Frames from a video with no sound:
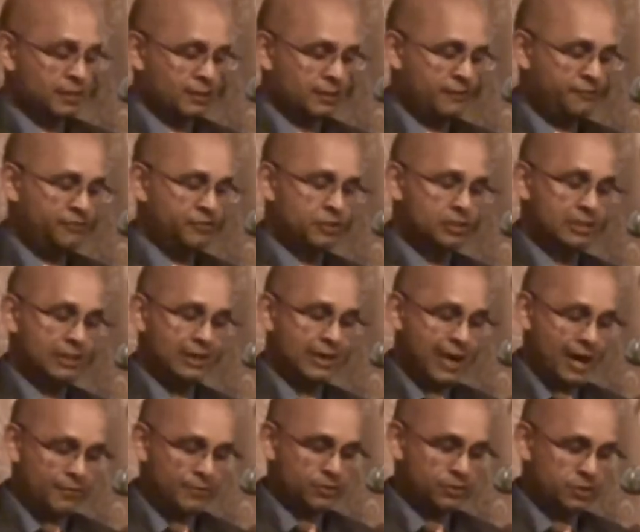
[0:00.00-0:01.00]
The first
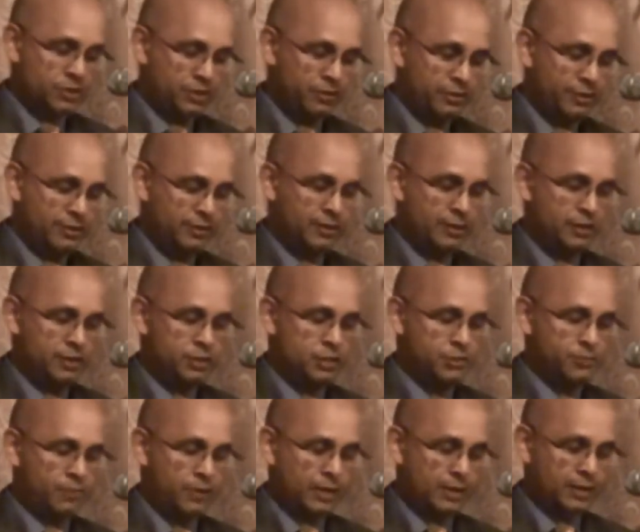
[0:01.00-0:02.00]
laboratory that the
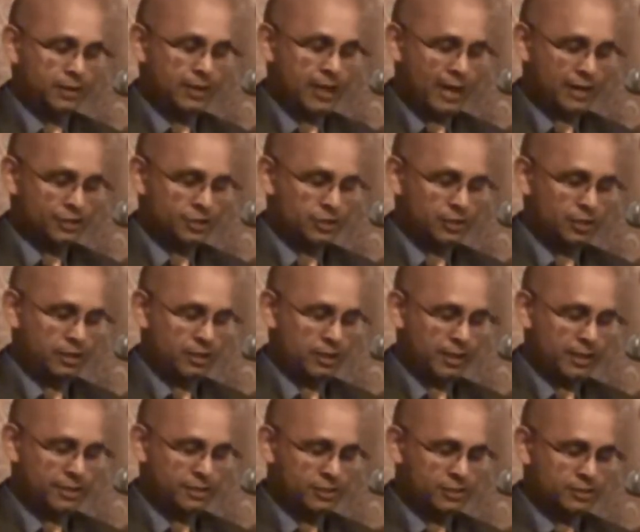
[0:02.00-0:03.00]
Jamaican National
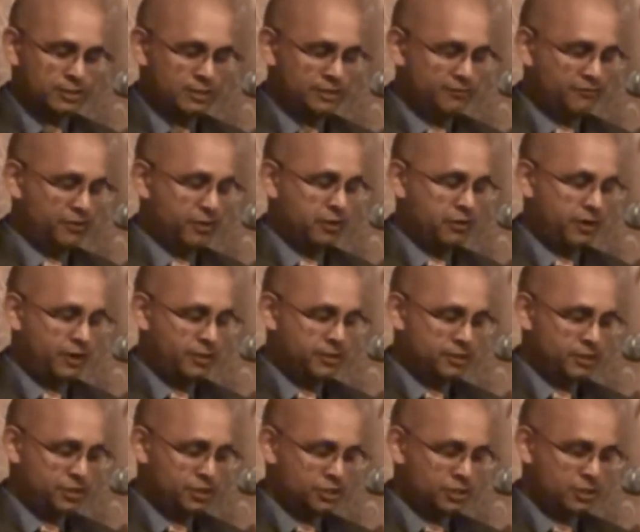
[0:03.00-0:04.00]
Agency for
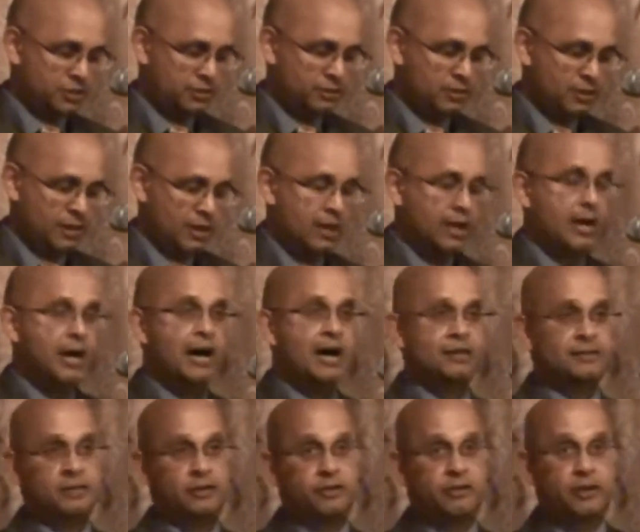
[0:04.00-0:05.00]
Accreditation
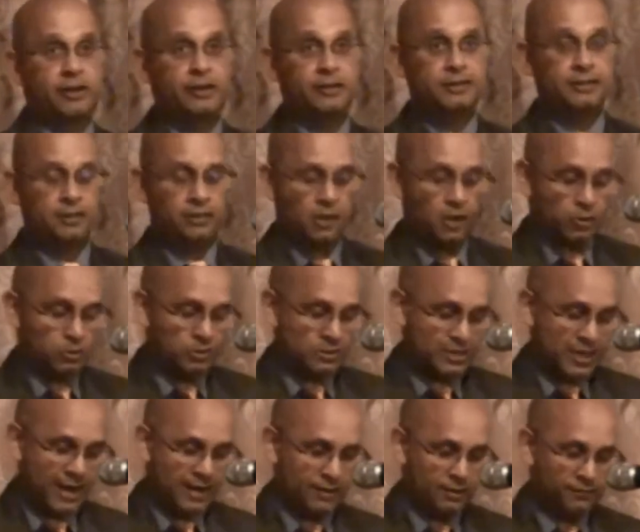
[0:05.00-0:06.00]
has accredited
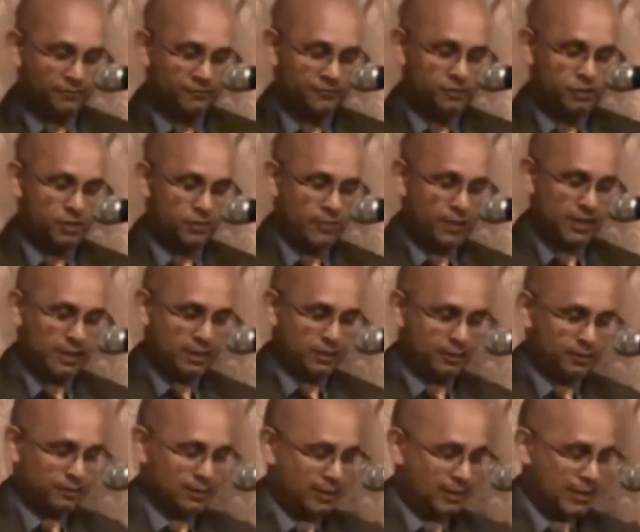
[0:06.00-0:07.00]
outside of
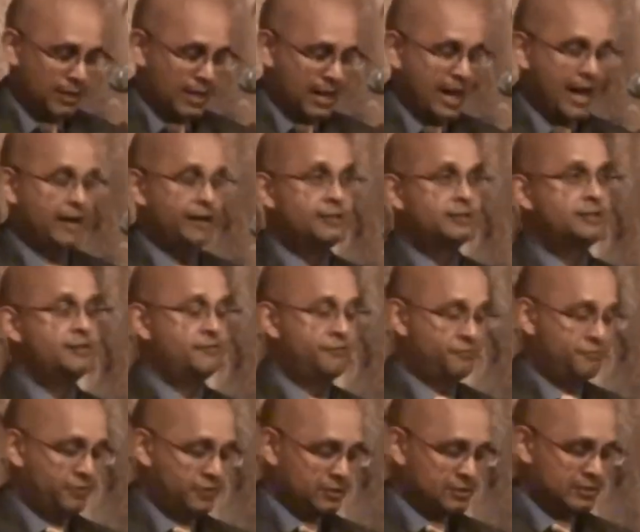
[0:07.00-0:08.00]
Jamaica, and it's the
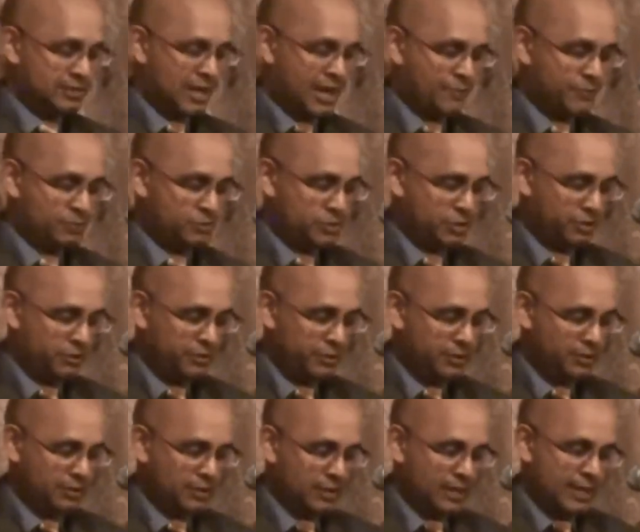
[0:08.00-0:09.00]
first
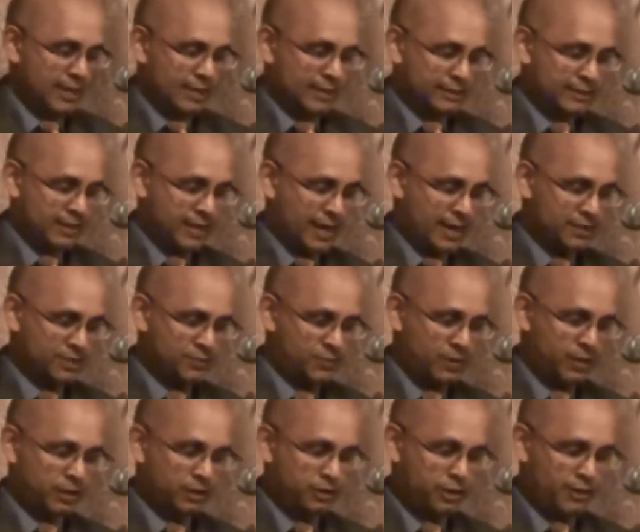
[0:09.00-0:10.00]
laboratory that has
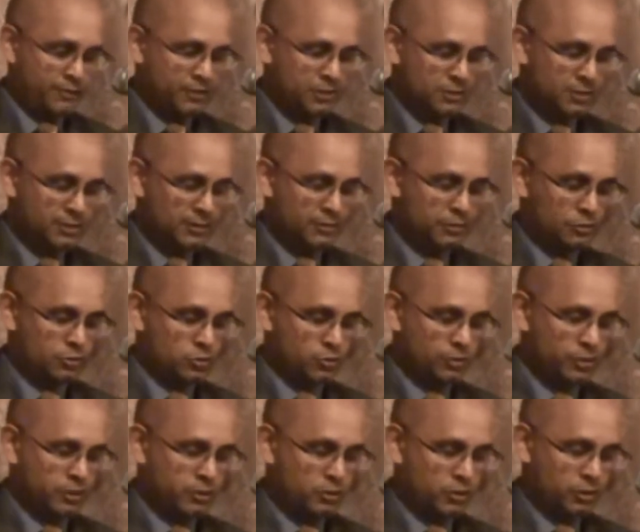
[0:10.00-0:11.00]
been accredited
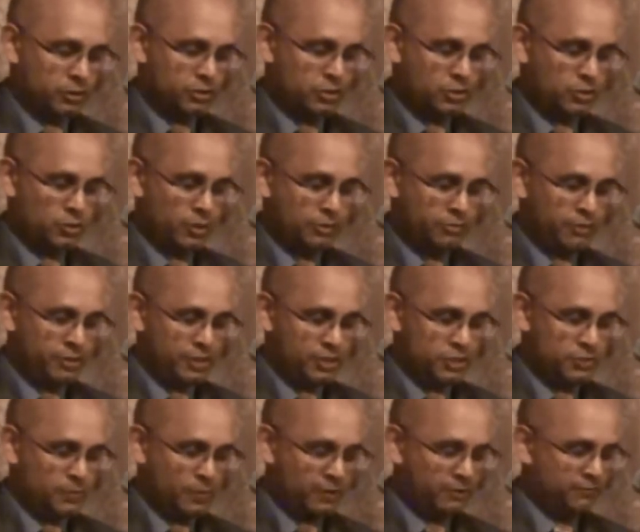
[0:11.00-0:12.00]
through the CROSQ
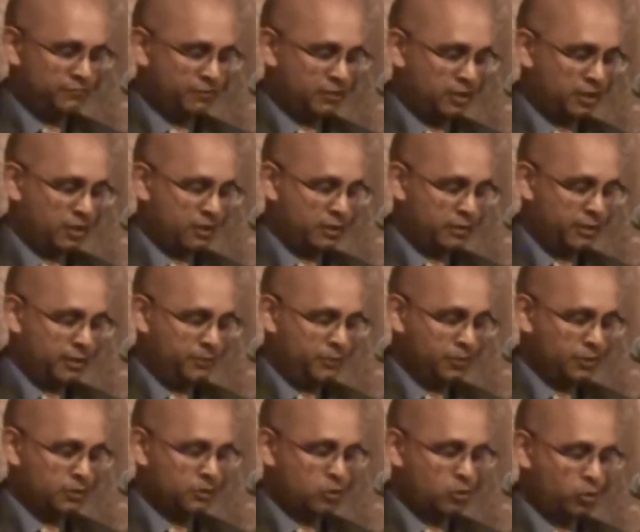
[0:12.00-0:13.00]
arrangement for the
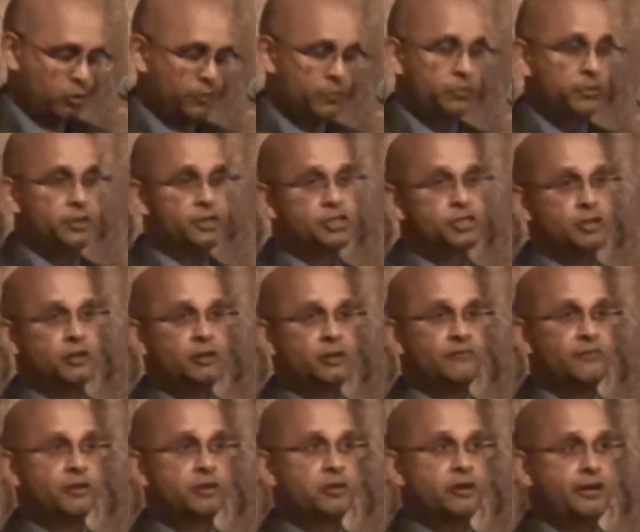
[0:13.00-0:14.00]
Caribbean Cooperation of
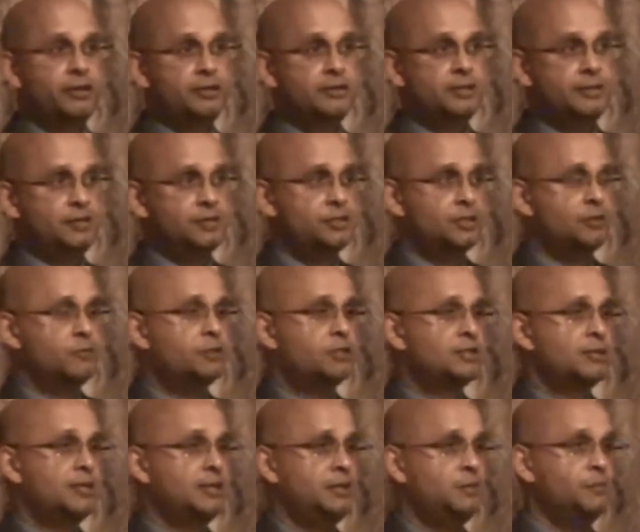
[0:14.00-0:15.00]
Accreditation
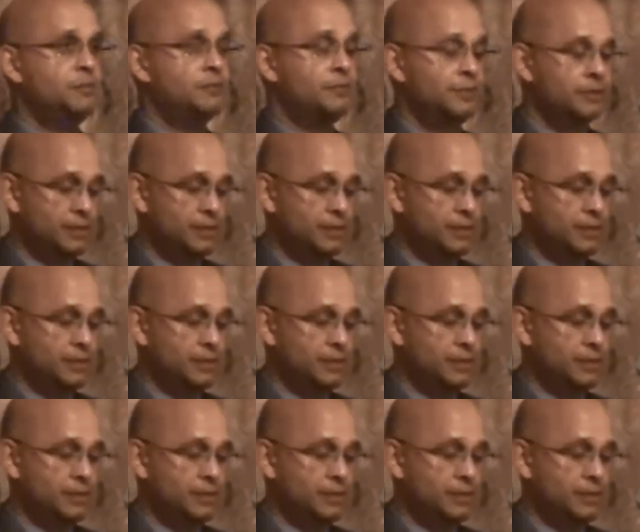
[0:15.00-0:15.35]
Scheme.